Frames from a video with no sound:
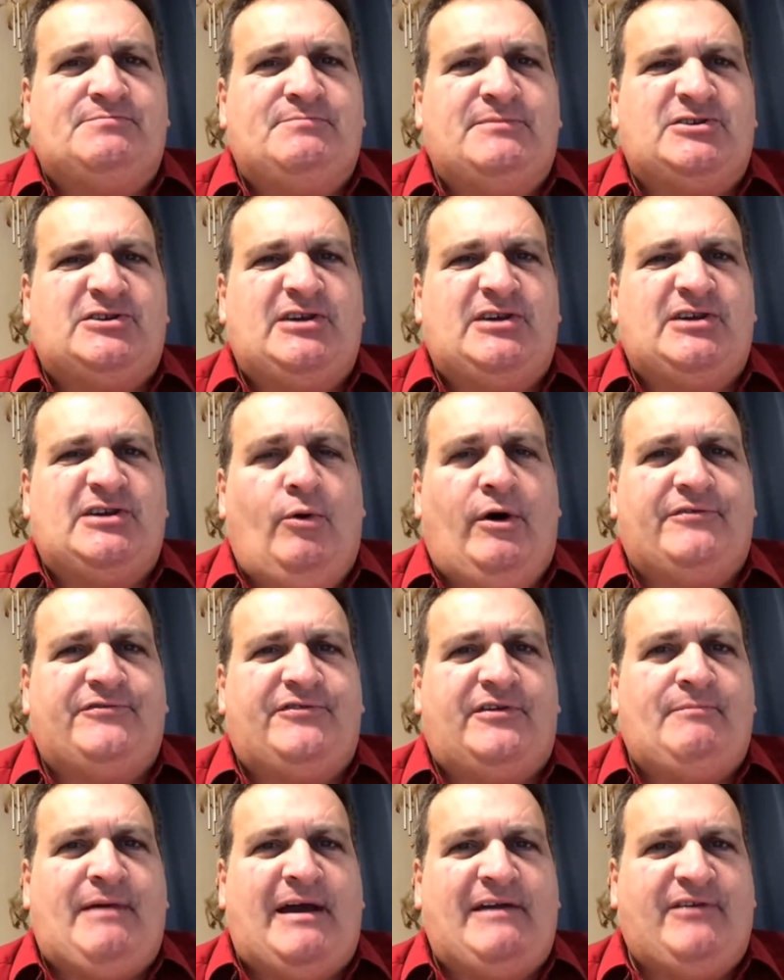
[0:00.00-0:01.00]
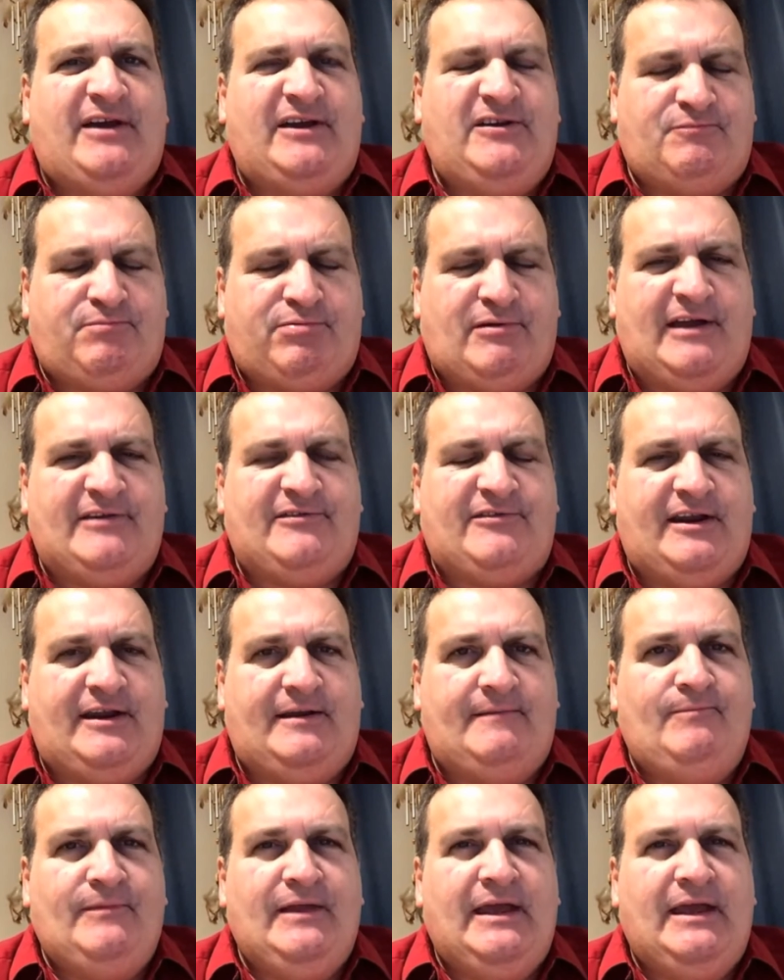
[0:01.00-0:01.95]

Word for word: Michelle Wilson, my vice president,